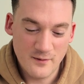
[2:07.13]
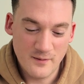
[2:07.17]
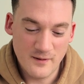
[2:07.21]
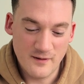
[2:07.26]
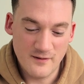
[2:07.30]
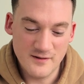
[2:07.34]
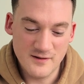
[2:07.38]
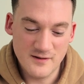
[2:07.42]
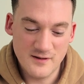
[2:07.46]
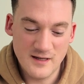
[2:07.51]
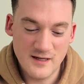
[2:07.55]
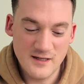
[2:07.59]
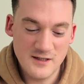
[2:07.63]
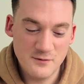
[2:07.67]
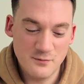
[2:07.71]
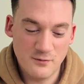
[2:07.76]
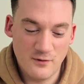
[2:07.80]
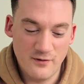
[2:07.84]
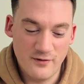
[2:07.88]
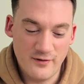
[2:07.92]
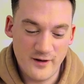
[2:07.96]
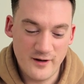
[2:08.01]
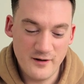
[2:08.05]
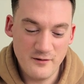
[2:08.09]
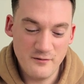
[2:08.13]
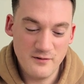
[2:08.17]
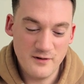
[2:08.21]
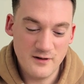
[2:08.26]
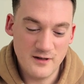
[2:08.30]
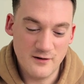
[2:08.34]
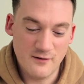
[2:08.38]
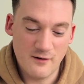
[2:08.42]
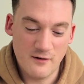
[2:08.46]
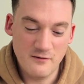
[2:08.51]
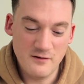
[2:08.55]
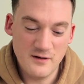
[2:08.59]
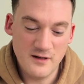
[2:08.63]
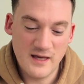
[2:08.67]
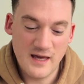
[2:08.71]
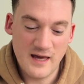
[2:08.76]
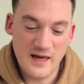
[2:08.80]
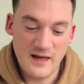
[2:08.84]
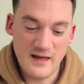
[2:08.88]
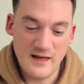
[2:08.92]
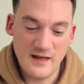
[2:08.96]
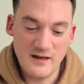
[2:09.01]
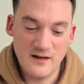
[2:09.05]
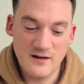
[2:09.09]
Whereas this though, you're only
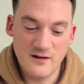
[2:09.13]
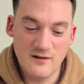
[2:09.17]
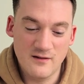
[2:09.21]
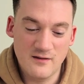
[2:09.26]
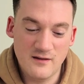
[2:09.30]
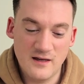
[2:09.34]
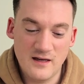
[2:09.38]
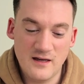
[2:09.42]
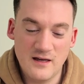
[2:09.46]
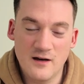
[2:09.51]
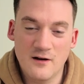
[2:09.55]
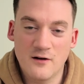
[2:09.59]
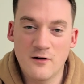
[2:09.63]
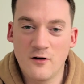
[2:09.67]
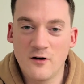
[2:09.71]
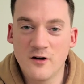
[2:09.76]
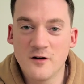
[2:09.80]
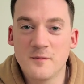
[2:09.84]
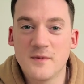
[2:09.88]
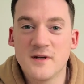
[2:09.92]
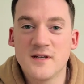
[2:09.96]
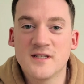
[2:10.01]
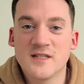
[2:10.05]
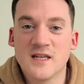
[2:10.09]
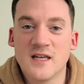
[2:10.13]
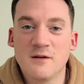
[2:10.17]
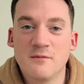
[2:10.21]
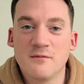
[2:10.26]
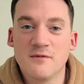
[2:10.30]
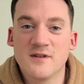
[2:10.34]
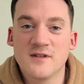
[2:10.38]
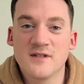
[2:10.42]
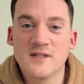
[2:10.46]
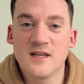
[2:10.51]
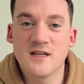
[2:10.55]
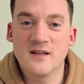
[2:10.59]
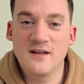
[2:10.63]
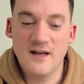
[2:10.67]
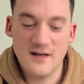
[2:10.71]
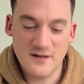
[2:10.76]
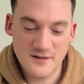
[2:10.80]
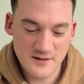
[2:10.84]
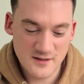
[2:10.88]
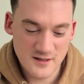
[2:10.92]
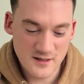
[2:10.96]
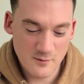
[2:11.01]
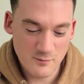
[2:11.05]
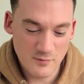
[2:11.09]
getting the economy seat, the seat
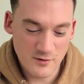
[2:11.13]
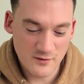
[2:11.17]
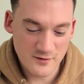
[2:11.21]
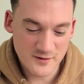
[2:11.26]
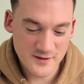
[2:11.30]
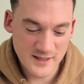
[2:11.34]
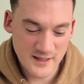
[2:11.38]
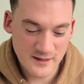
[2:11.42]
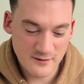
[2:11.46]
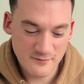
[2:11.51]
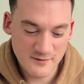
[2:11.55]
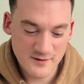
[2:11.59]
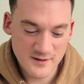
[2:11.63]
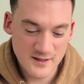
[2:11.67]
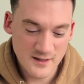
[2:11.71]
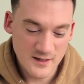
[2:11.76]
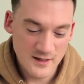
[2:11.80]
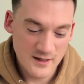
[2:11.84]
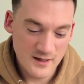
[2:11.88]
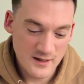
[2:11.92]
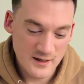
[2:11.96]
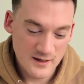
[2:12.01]
next to you blocked out.